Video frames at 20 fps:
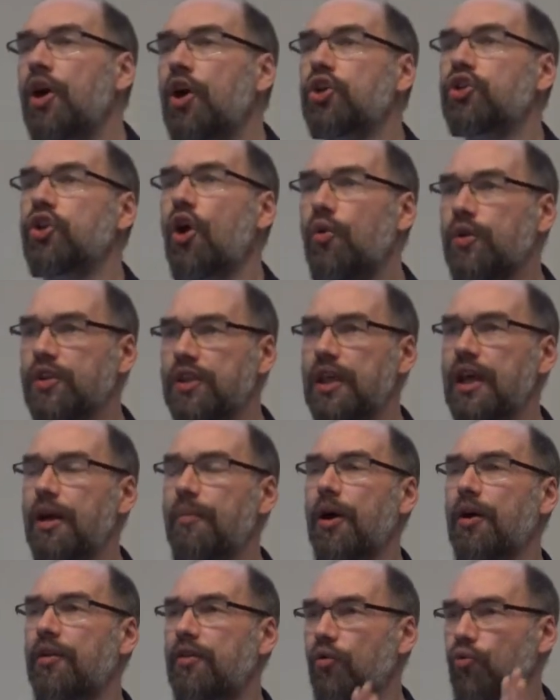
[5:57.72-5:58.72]
So always think
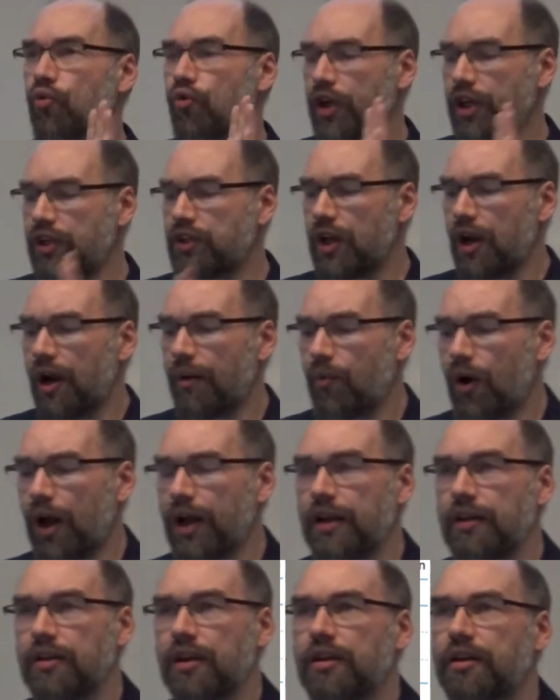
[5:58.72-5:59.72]
about the reason I'm
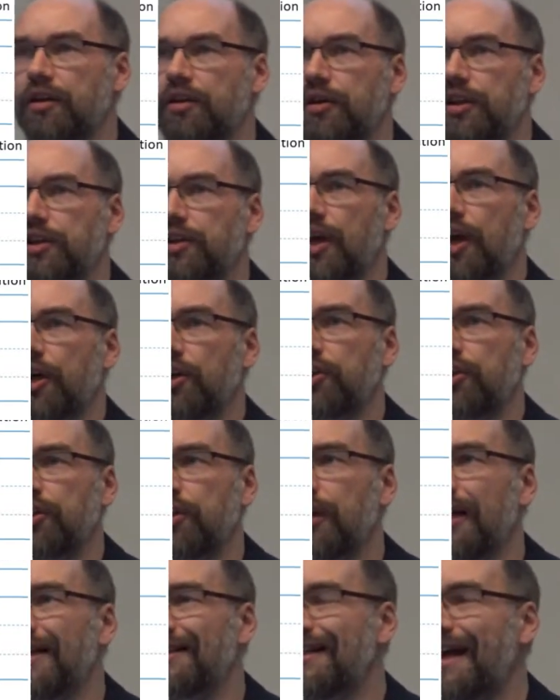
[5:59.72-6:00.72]
writing the theory
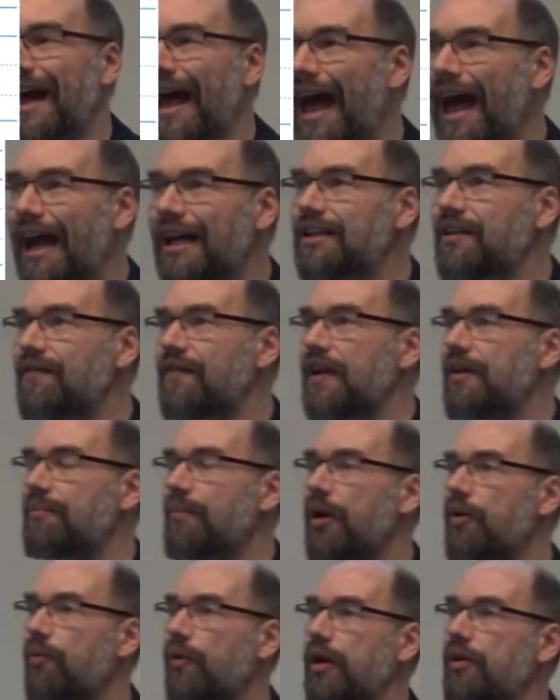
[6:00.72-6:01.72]
section is to activate
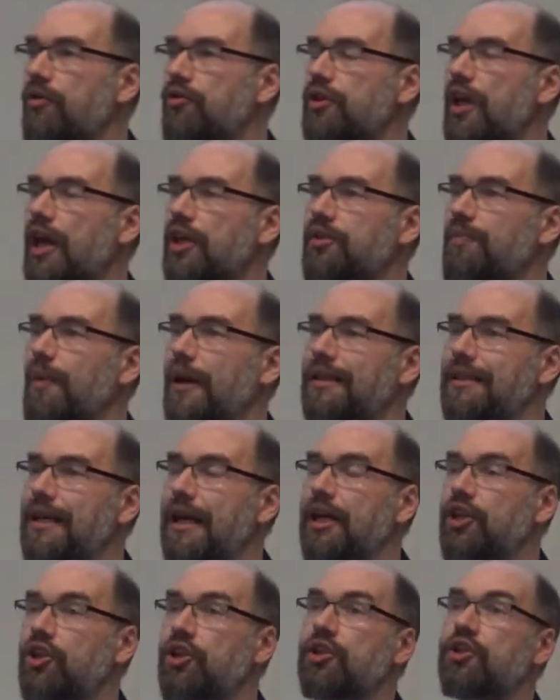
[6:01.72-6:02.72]
my reader's
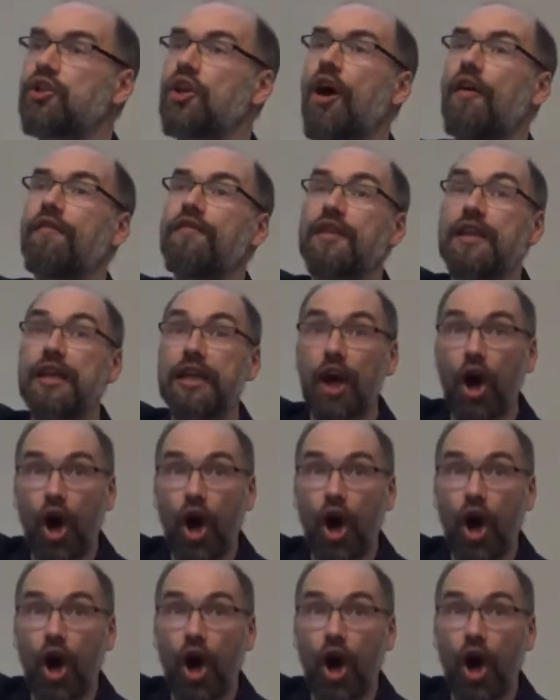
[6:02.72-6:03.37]
expectations of the